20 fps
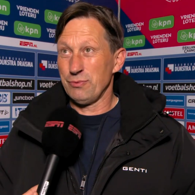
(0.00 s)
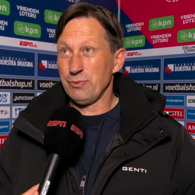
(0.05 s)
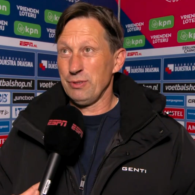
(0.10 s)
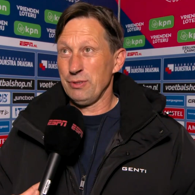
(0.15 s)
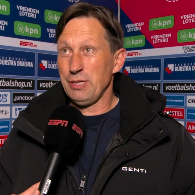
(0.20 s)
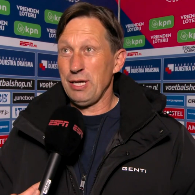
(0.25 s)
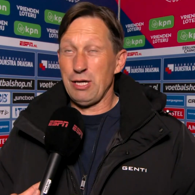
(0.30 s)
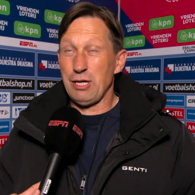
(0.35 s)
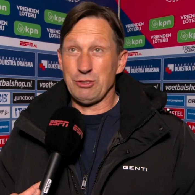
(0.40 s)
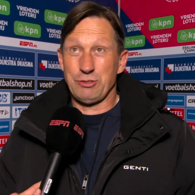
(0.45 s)

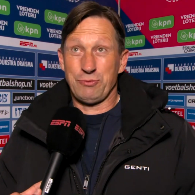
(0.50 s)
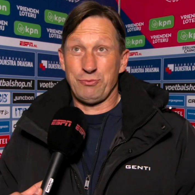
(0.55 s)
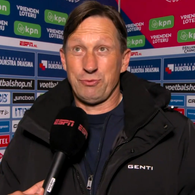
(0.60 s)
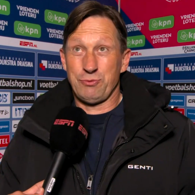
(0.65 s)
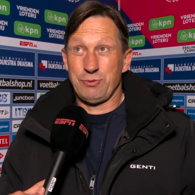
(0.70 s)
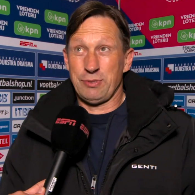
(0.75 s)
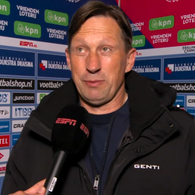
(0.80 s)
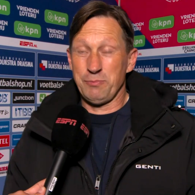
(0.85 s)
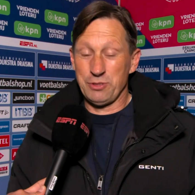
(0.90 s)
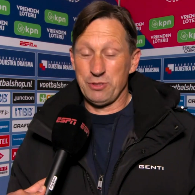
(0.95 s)
Yes,
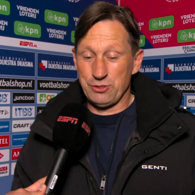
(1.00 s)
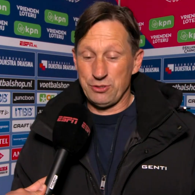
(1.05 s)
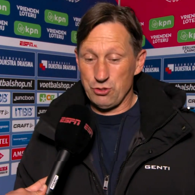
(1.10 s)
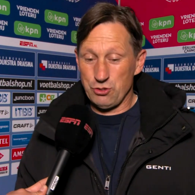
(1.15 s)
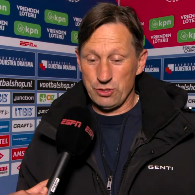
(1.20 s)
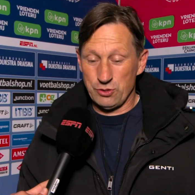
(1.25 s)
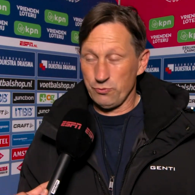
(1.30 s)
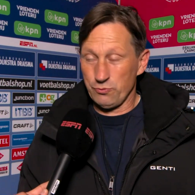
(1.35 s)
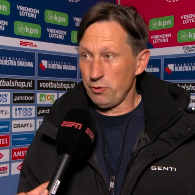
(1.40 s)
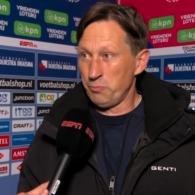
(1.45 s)
some
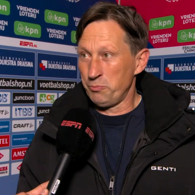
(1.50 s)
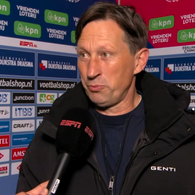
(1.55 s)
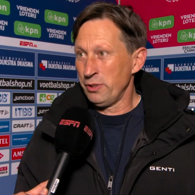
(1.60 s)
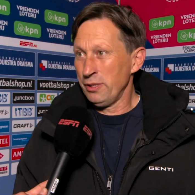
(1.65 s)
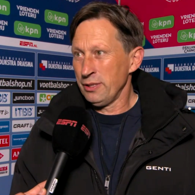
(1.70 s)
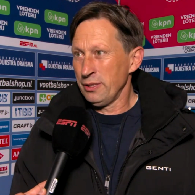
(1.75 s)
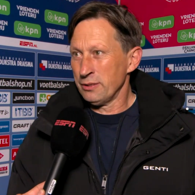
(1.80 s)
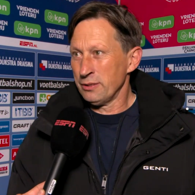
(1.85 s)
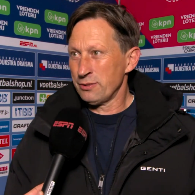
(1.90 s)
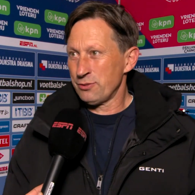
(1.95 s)
decisions were
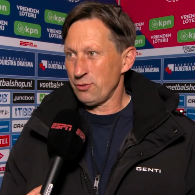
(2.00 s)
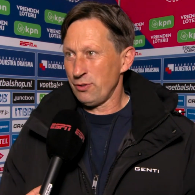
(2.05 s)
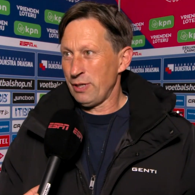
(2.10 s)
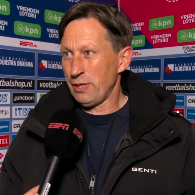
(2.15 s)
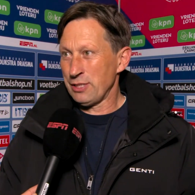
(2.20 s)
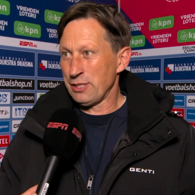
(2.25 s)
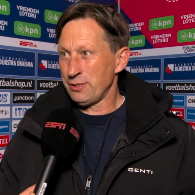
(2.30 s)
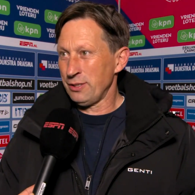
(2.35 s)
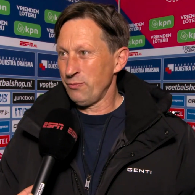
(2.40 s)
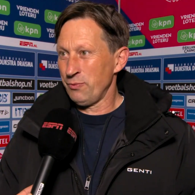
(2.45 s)
brilliant. So
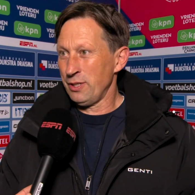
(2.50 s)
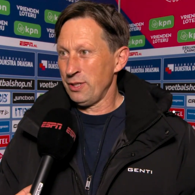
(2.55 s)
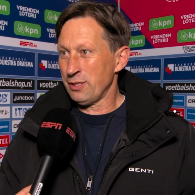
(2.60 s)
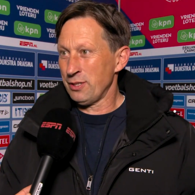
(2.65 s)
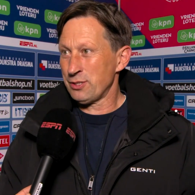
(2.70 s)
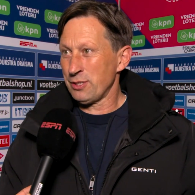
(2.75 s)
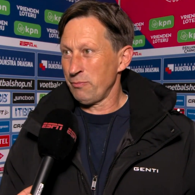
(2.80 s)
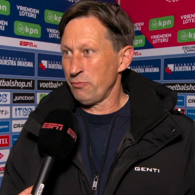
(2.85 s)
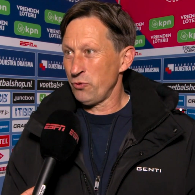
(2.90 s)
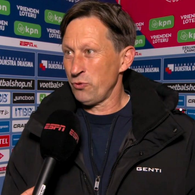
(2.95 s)
I think we
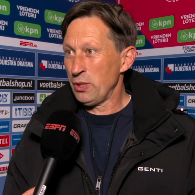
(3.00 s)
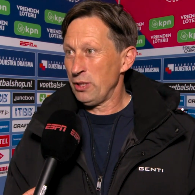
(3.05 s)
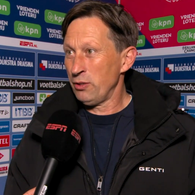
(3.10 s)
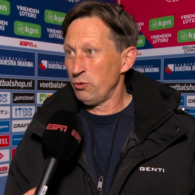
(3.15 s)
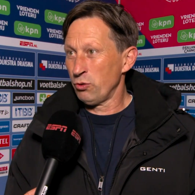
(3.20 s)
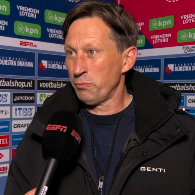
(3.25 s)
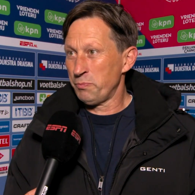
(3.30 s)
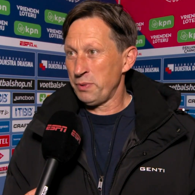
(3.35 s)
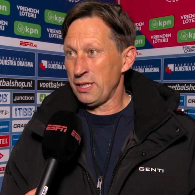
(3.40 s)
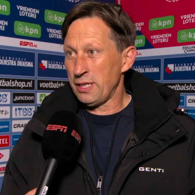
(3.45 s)
had some really
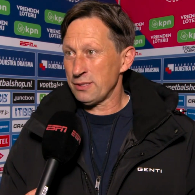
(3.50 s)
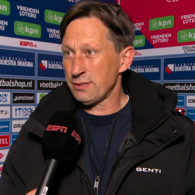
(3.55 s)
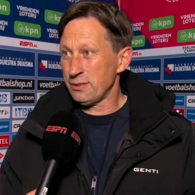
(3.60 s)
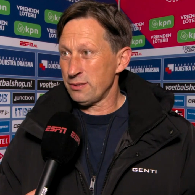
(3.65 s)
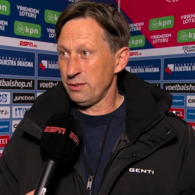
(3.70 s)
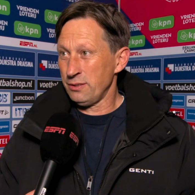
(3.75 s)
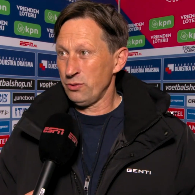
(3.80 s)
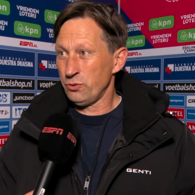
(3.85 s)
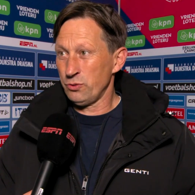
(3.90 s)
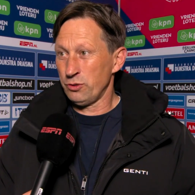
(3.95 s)
good
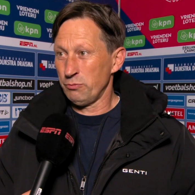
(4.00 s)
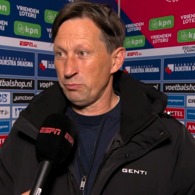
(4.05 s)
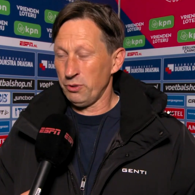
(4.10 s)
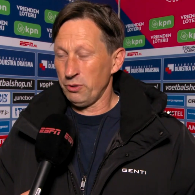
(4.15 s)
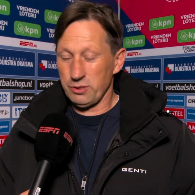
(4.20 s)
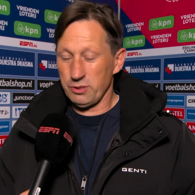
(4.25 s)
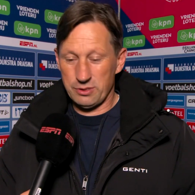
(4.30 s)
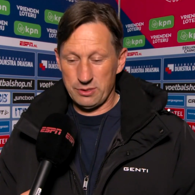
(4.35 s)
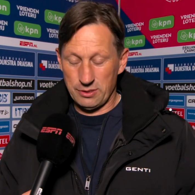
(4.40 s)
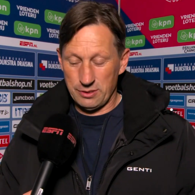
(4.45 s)
passes into the
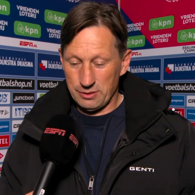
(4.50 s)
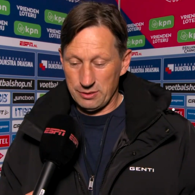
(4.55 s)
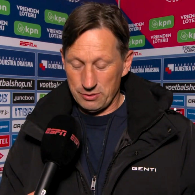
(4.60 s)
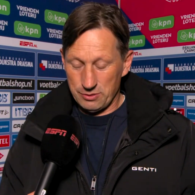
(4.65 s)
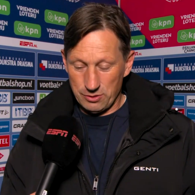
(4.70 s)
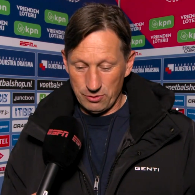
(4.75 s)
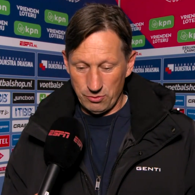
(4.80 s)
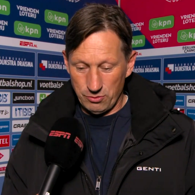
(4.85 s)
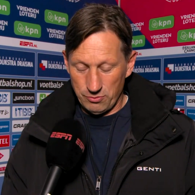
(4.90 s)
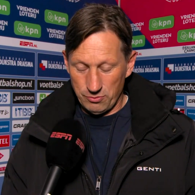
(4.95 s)
box.
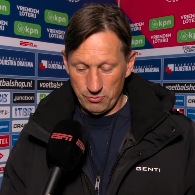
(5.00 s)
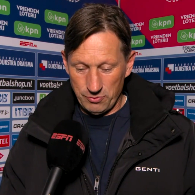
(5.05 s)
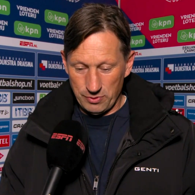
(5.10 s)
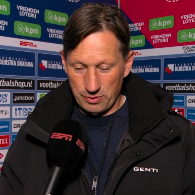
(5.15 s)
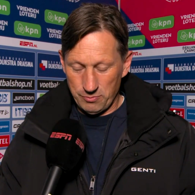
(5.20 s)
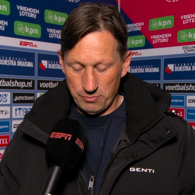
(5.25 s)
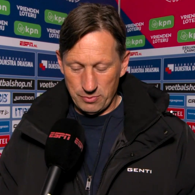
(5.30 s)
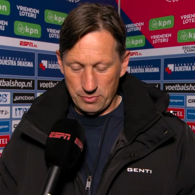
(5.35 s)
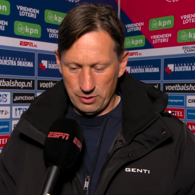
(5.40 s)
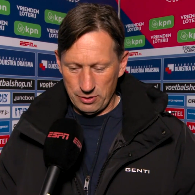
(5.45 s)
So
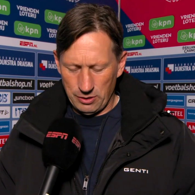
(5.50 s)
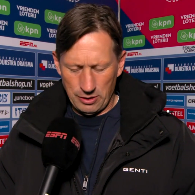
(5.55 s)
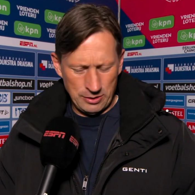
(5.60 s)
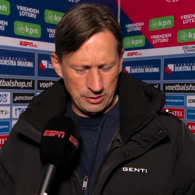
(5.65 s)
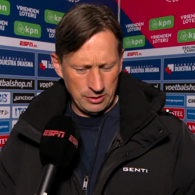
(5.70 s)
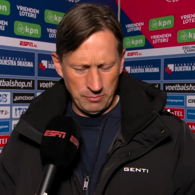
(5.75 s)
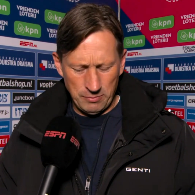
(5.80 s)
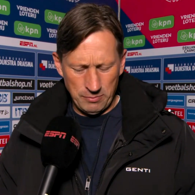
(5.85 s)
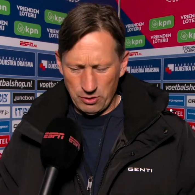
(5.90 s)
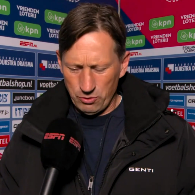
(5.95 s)

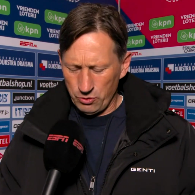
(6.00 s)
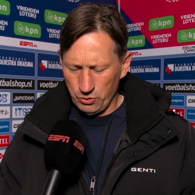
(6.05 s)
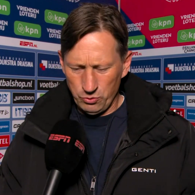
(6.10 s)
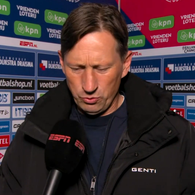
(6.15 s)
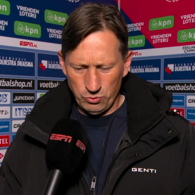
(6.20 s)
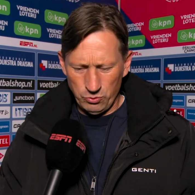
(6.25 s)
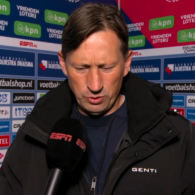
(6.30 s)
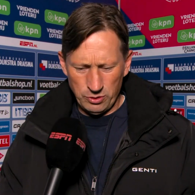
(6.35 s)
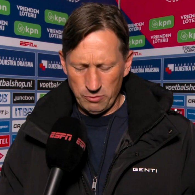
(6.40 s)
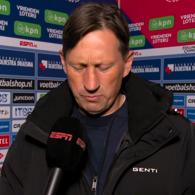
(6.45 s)
Mauro
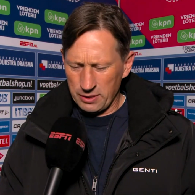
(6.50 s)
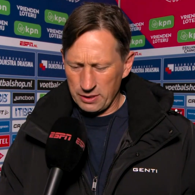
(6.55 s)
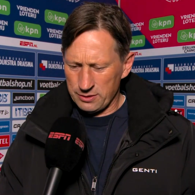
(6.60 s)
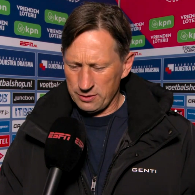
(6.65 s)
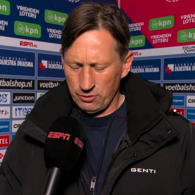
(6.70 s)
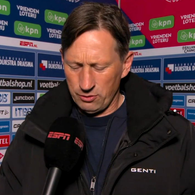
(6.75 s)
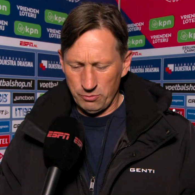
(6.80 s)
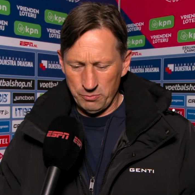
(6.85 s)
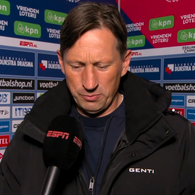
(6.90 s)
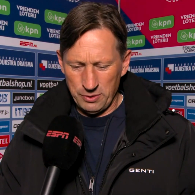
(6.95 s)
Junior,
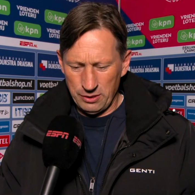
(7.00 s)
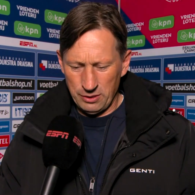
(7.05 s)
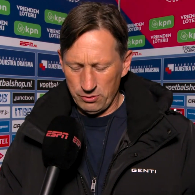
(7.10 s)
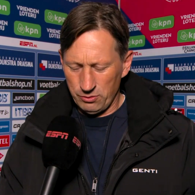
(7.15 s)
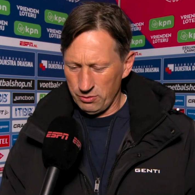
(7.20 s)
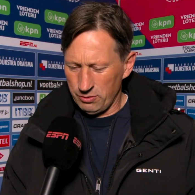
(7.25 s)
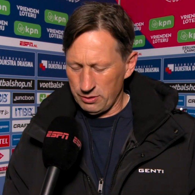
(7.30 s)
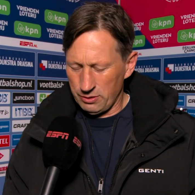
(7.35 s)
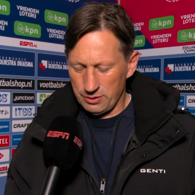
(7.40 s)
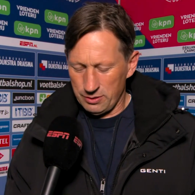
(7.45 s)
Maxi
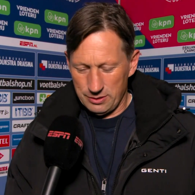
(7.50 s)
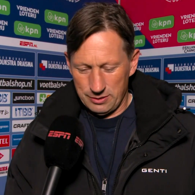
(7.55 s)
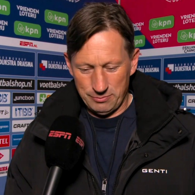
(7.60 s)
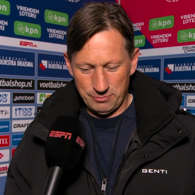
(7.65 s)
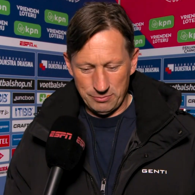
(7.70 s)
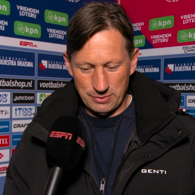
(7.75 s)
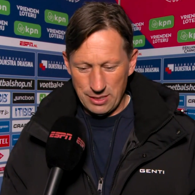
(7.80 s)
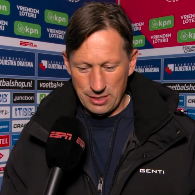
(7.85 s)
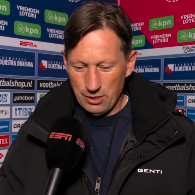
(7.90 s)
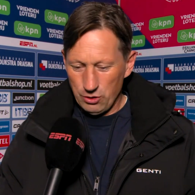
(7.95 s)

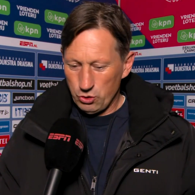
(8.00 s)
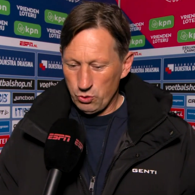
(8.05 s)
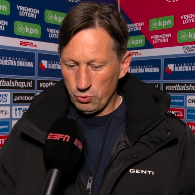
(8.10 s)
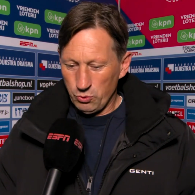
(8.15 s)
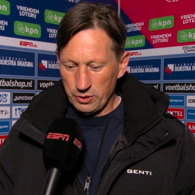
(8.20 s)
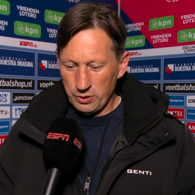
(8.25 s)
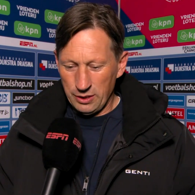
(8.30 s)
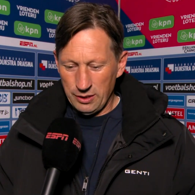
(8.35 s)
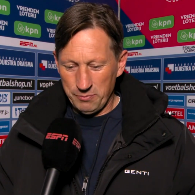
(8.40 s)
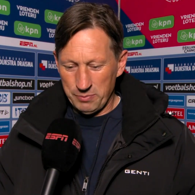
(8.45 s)
Romero,
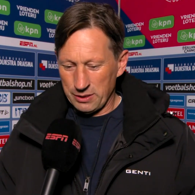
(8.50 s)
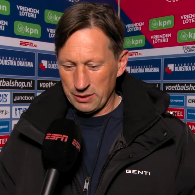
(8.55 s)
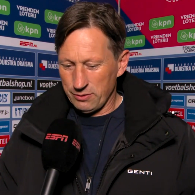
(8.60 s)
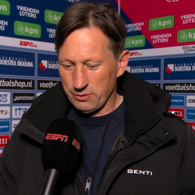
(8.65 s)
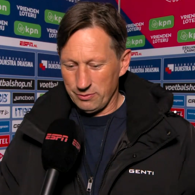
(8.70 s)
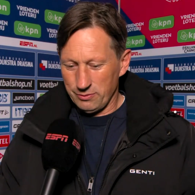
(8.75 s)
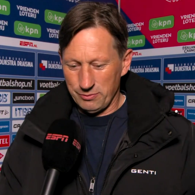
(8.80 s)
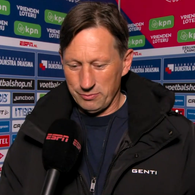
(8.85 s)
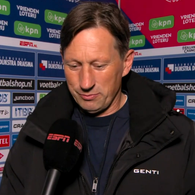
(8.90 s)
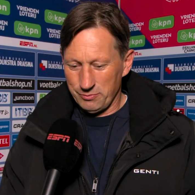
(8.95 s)
Cody,
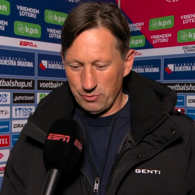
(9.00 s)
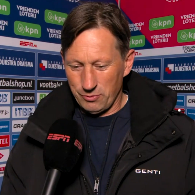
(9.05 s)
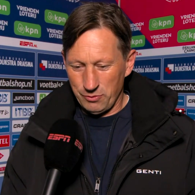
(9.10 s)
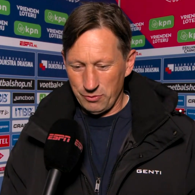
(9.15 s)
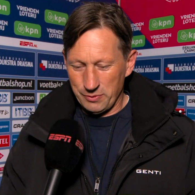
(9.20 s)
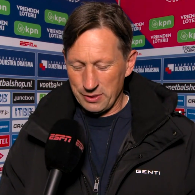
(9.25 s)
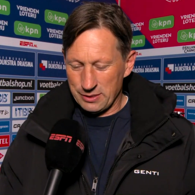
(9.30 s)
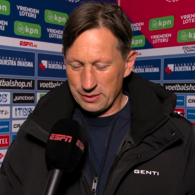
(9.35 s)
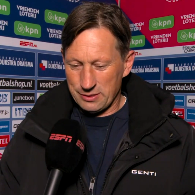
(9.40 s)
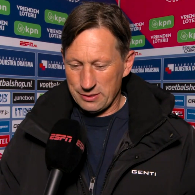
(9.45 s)
but
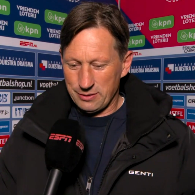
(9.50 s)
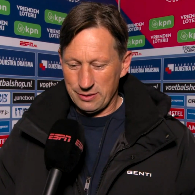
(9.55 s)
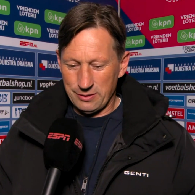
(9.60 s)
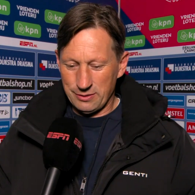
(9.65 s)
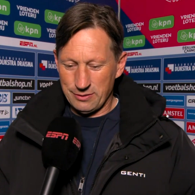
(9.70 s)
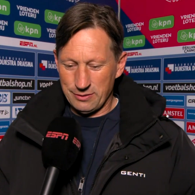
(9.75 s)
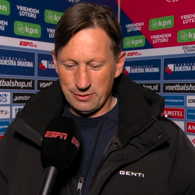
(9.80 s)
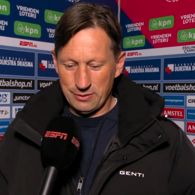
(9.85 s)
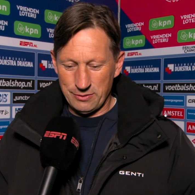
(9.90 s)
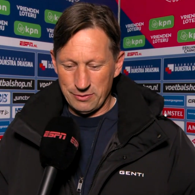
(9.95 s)
always
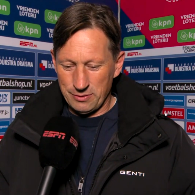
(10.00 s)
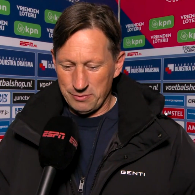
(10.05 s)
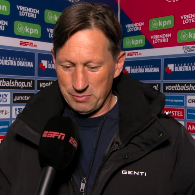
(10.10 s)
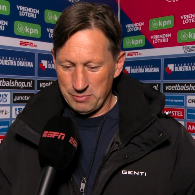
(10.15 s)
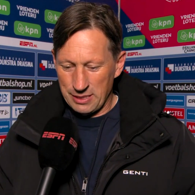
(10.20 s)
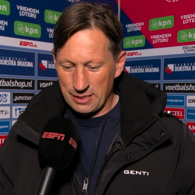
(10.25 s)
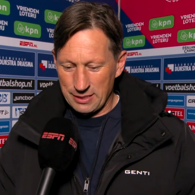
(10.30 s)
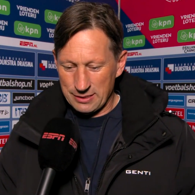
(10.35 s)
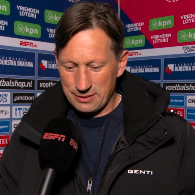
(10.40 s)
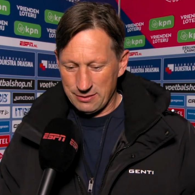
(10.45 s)
the
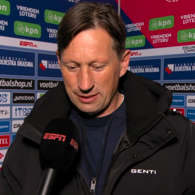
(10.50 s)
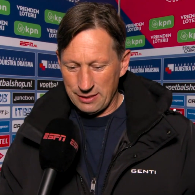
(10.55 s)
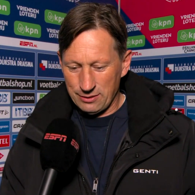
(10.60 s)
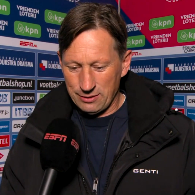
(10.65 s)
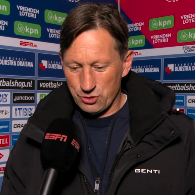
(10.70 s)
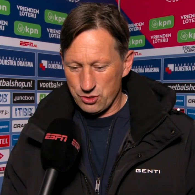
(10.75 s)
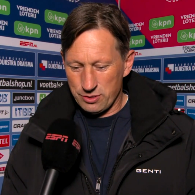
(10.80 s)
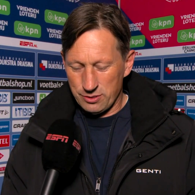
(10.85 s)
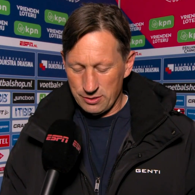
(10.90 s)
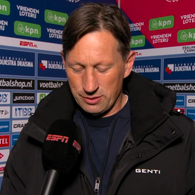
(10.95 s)
last
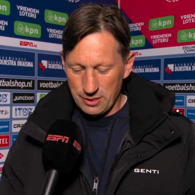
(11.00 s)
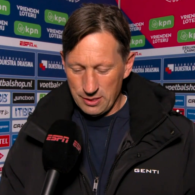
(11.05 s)
touch